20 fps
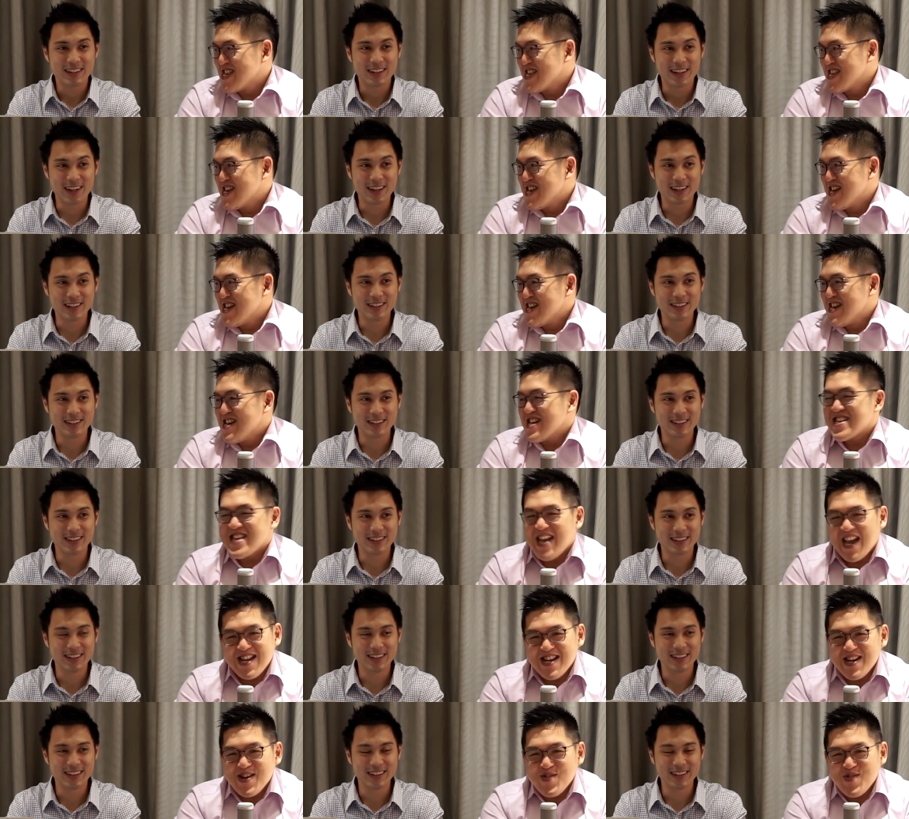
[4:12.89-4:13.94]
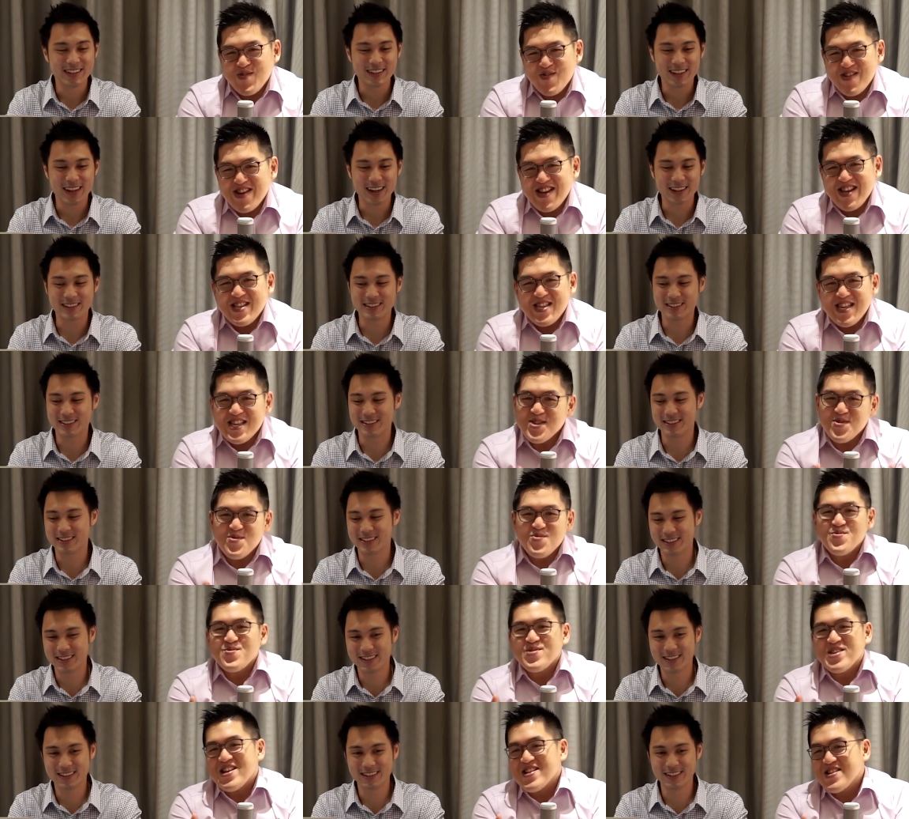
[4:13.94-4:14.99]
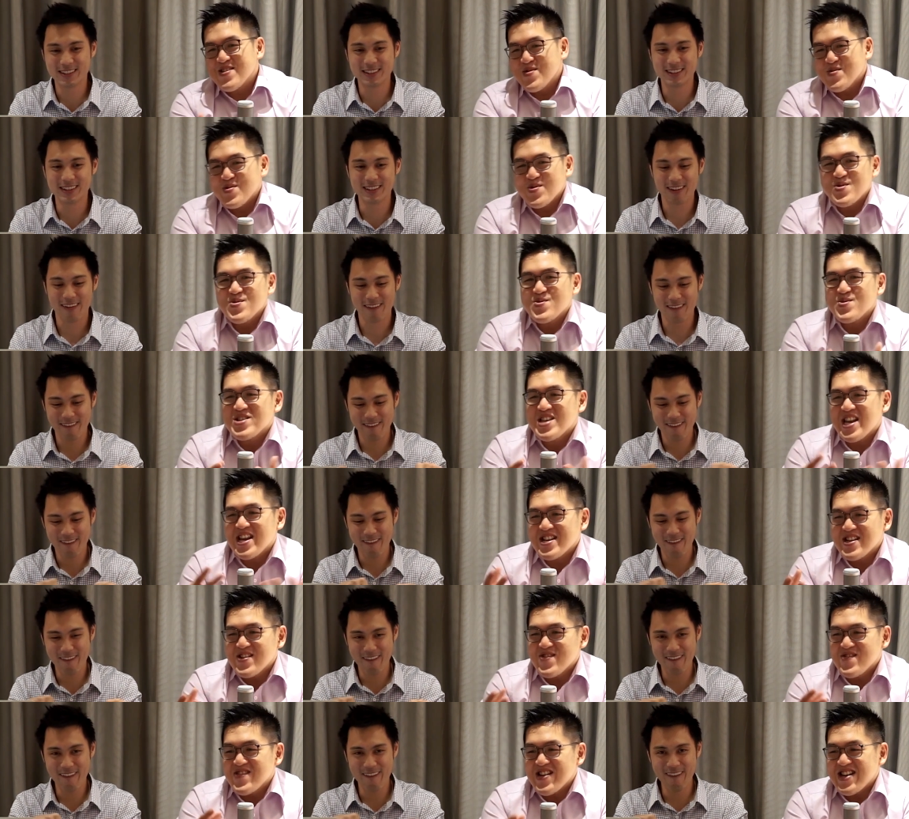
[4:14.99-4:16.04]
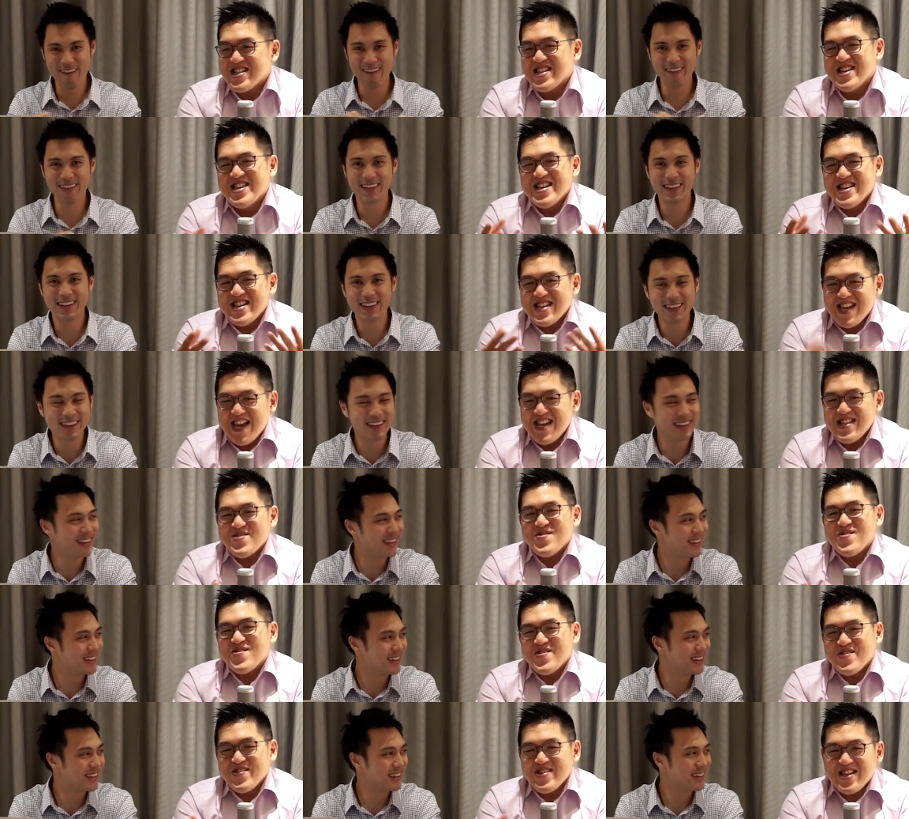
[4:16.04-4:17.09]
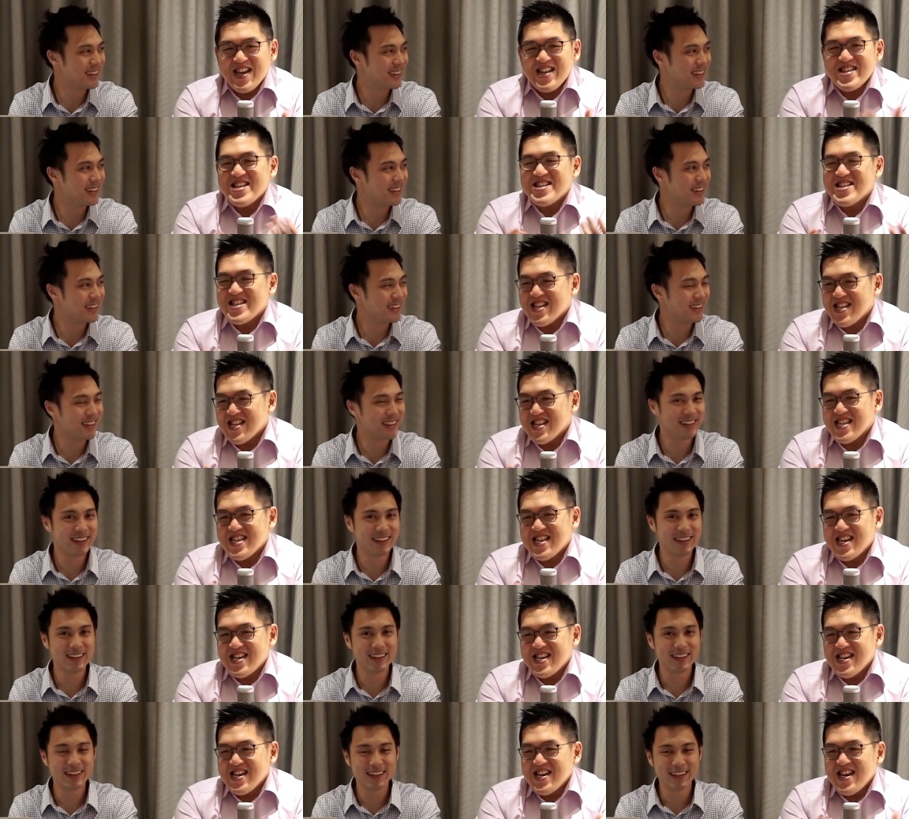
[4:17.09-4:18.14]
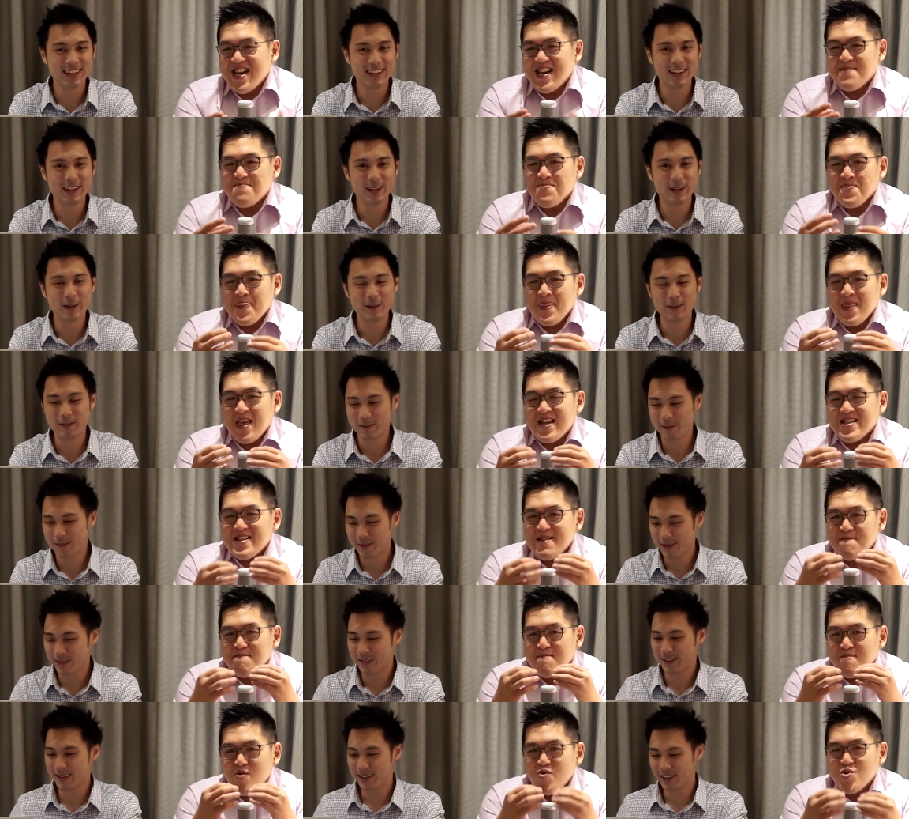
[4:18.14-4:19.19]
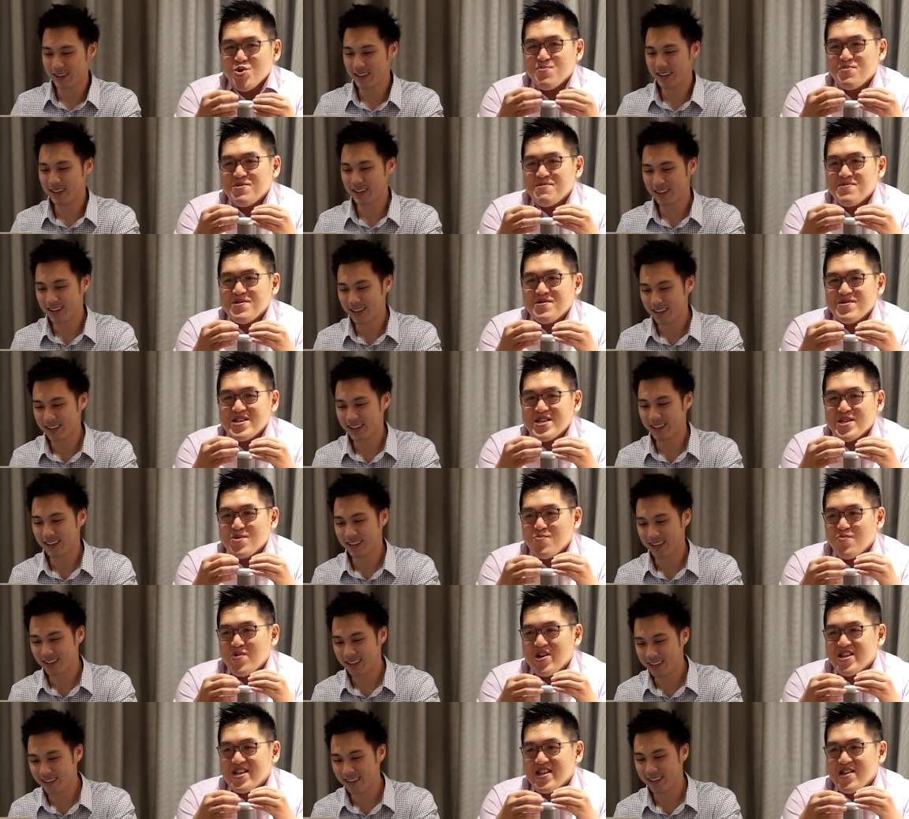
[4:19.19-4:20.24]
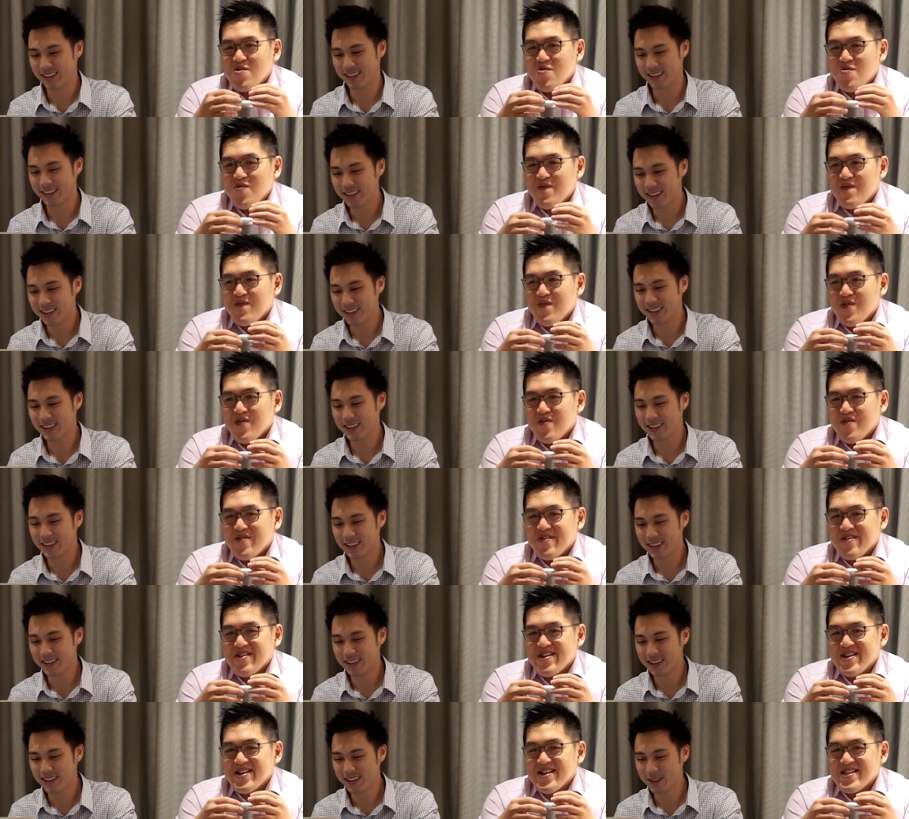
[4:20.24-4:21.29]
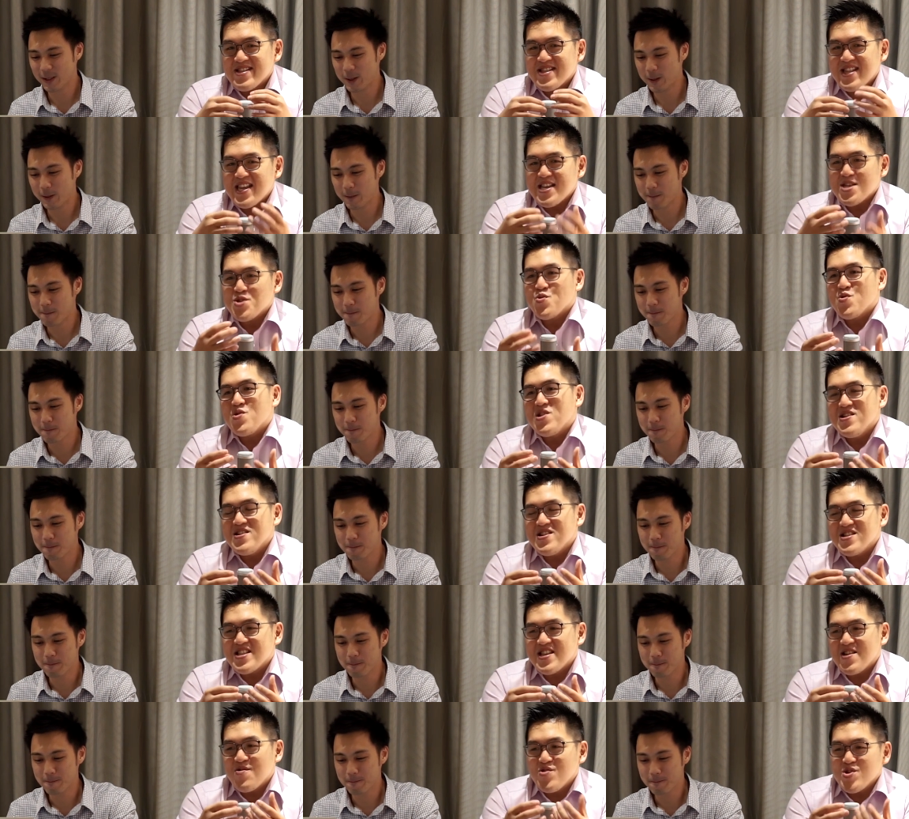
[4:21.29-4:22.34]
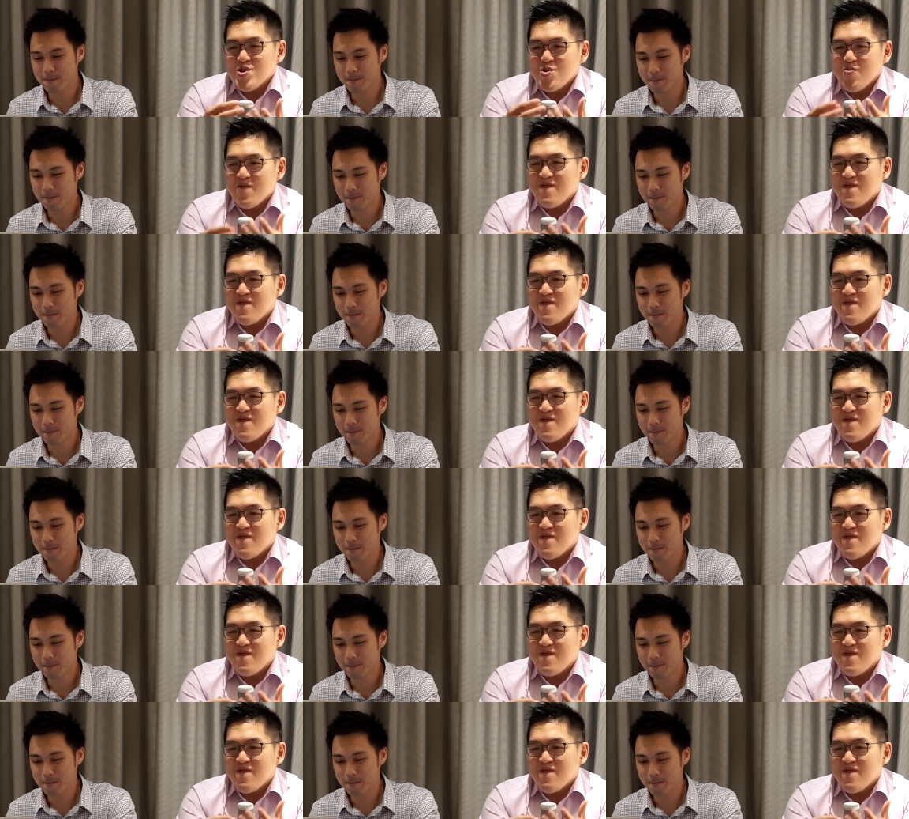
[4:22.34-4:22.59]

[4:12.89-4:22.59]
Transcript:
Speaker 1: Kaggle. Kaggle, right? Kaggle. Just go to Kaggle. Go to Kaggle and get your get the data set. And I think most people is when they look for uh, things to learn, they always